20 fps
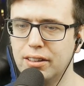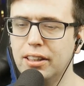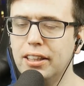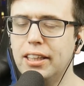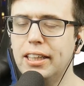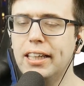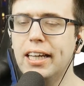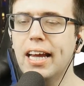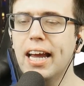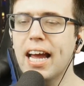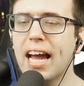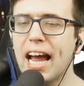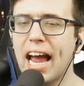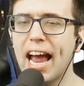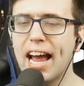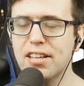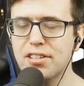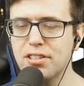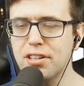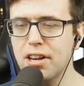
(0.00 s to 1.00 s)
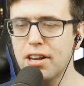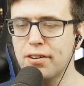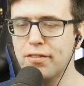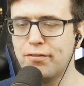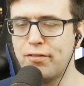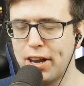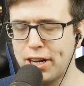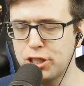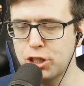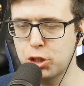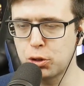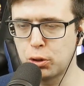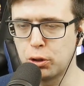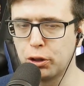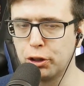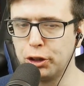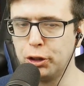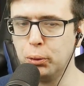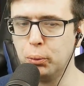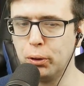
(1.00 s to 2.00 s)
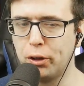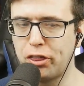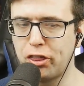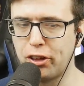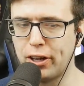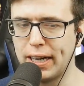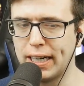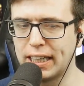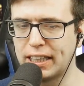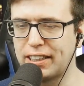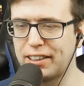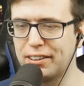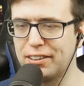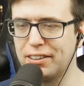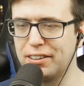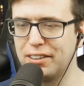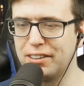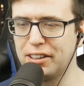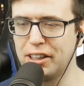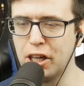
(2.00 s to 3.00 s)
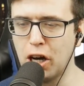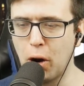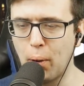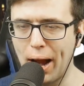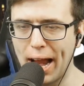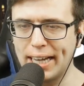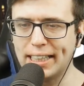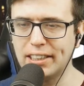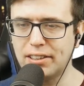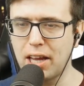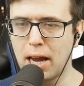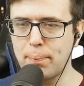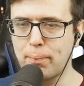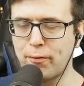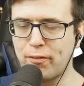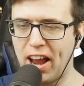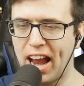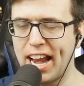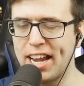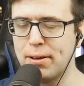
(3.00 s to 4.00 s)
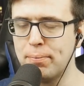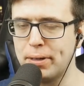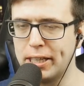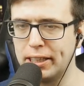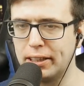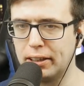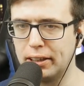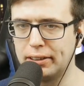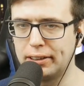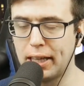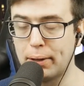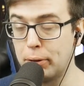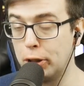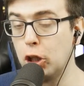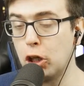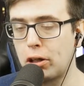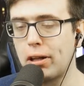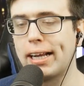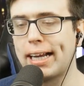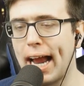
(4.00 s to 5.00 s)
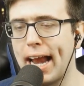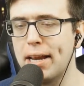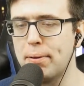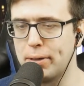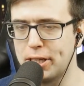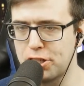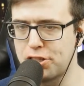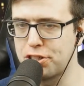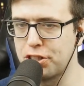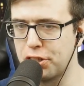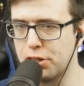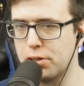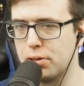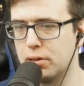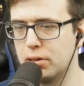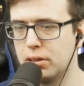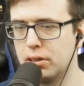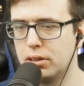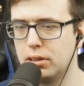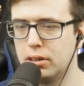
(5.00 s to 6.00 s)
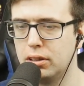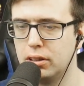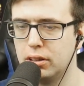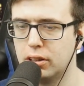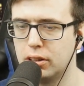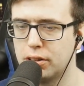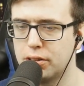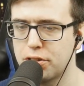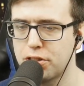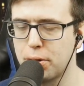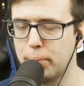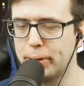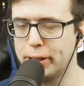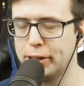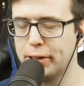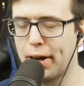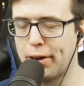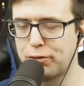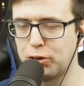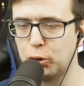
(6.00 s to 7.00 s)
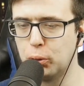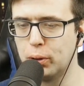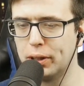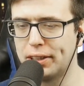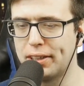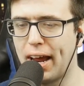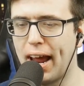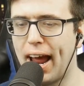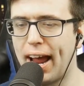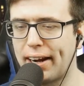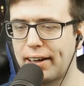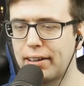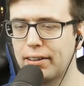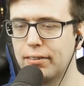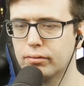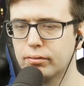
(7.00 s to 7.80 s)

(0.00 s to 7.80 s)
Yeah, as an adventurer, you would think, you know, any type of enemy, they would look like enemies to you. Somebody you have to attack.